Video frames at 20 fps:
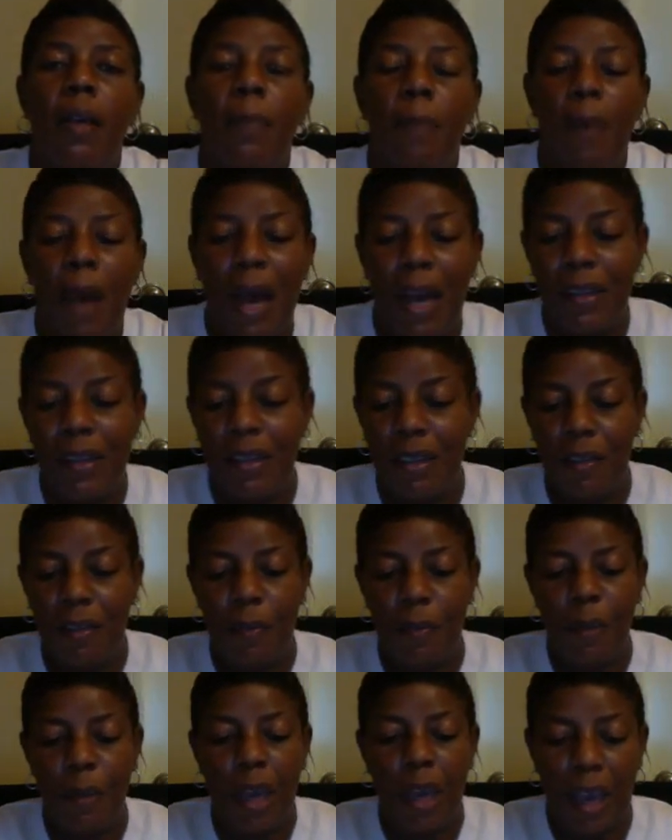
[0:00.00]

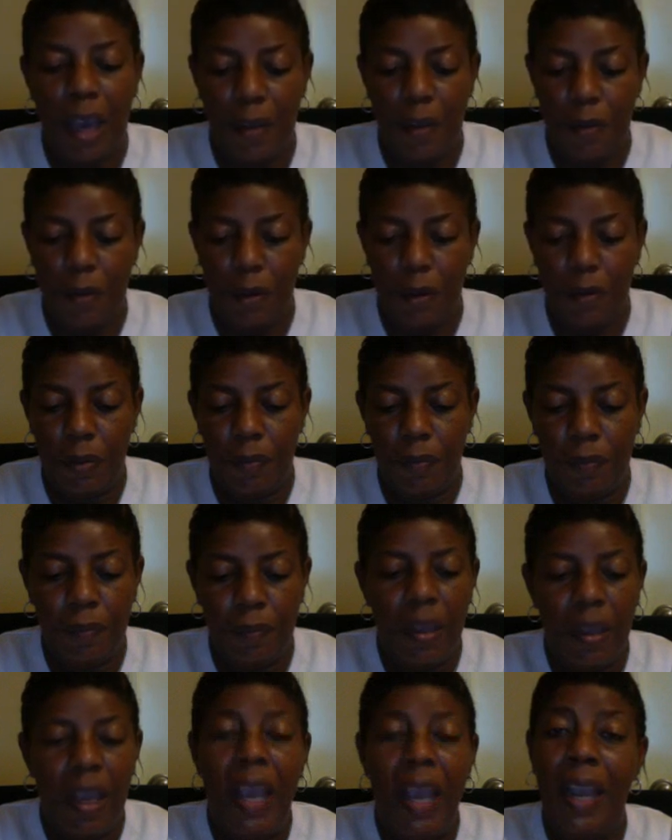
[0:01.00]
positive behavior
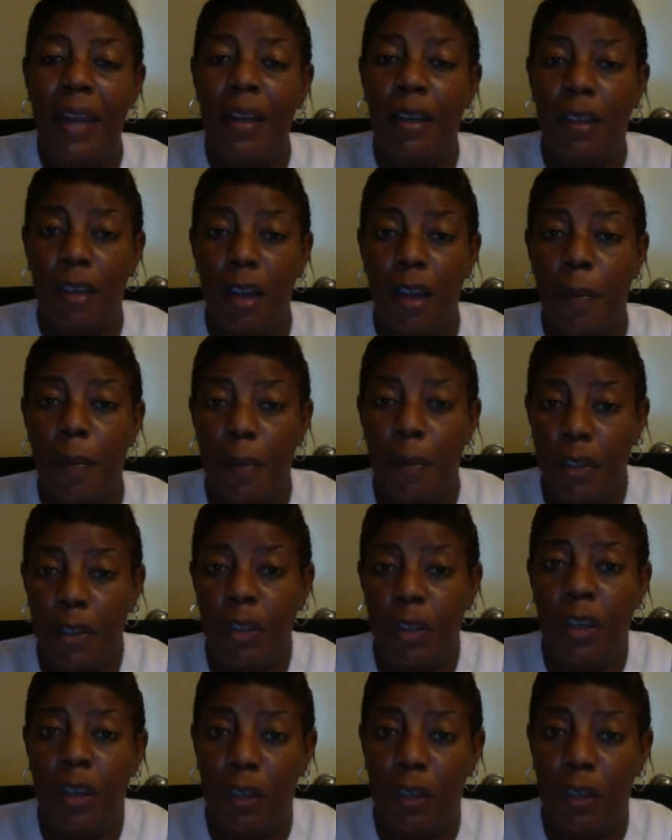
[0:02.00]
and accomplishing